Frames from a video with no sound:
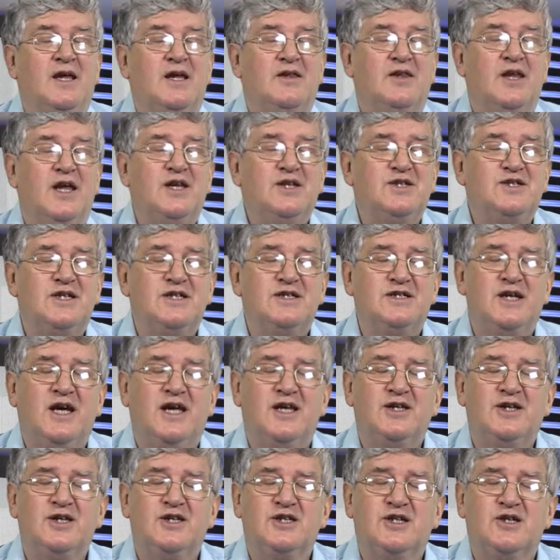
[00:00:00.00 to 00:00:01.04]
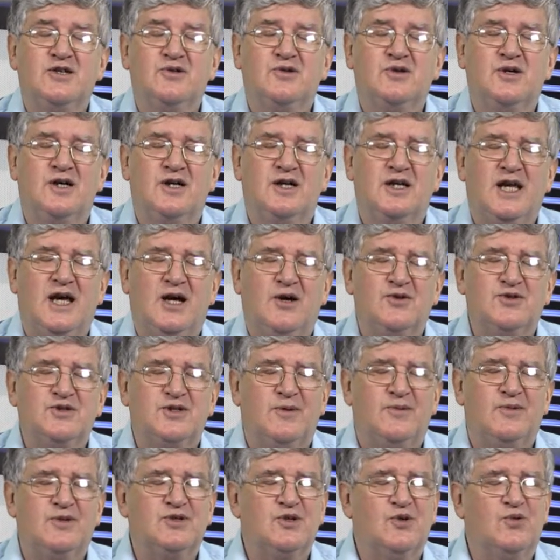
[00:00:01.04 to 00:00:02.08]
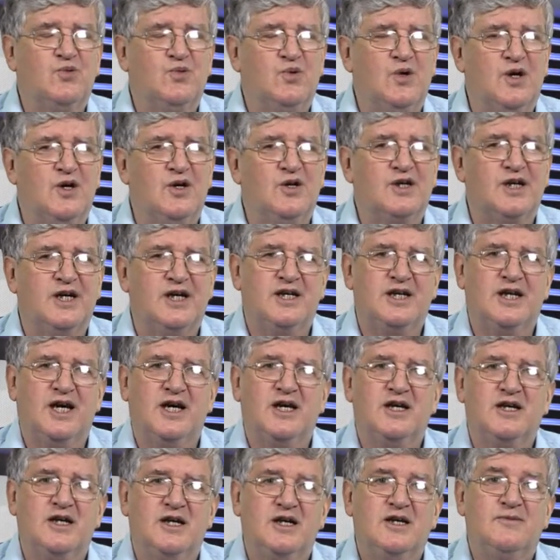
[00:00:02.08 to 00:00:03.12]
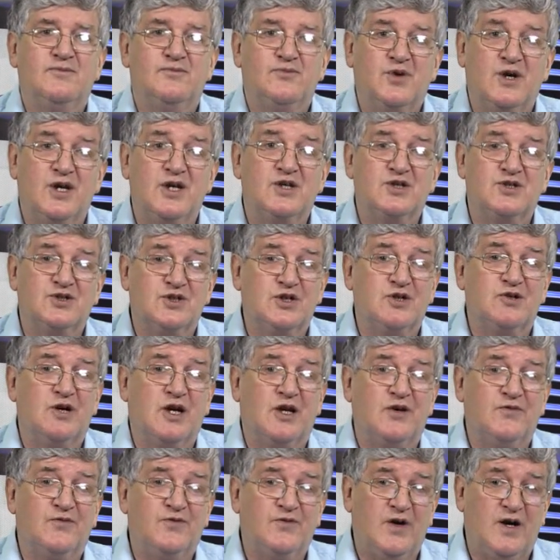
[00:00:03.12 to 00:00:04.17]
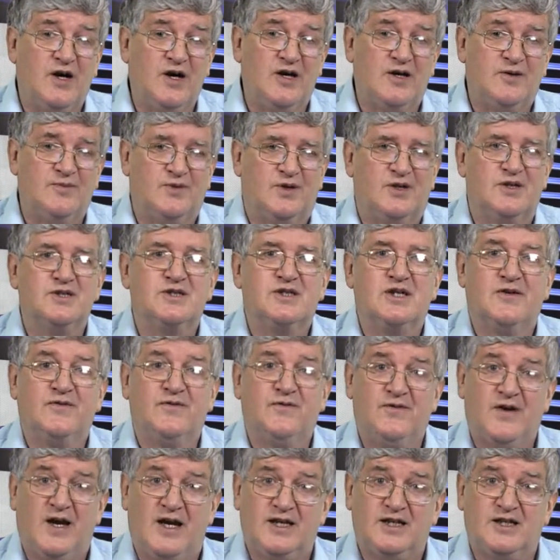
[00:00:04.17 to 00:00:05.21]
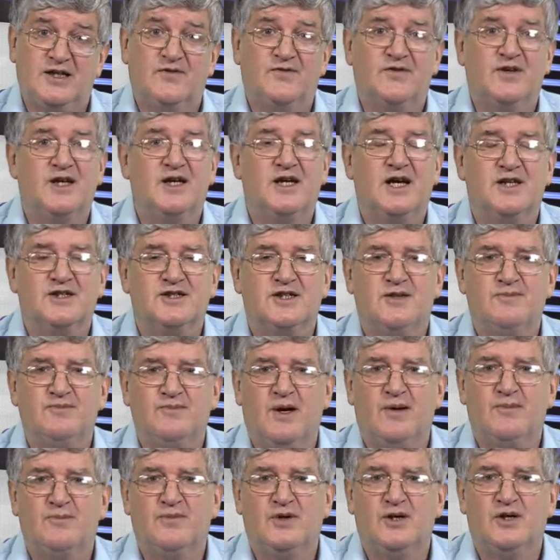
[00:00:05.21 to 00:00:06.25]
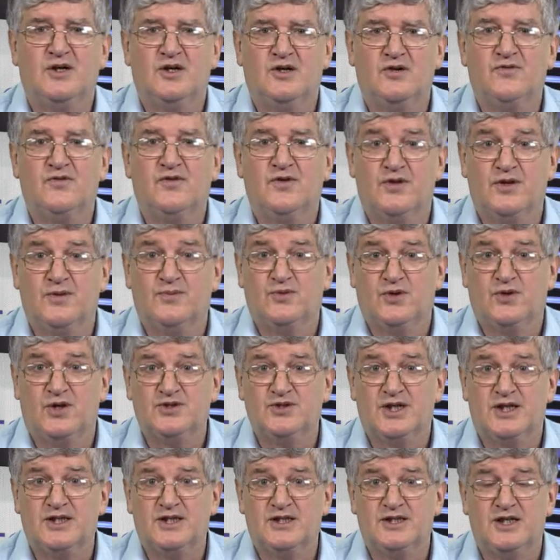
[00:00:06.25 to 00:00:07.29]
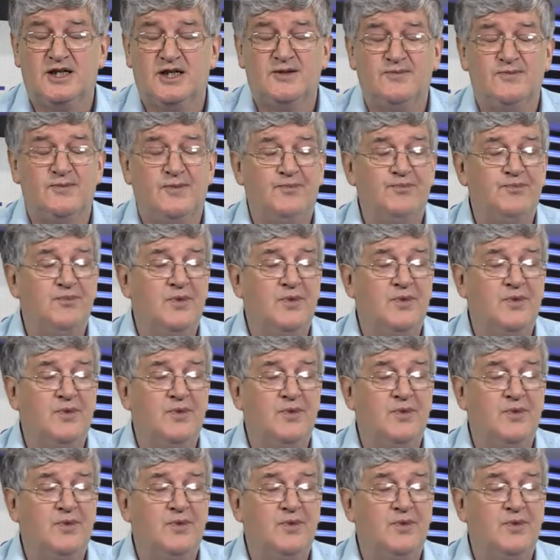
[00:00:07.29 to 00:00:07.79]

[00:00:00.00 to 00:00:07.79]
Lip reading: That is intended to allow someone to work in a Prince2 environment effectively as a member of the project team.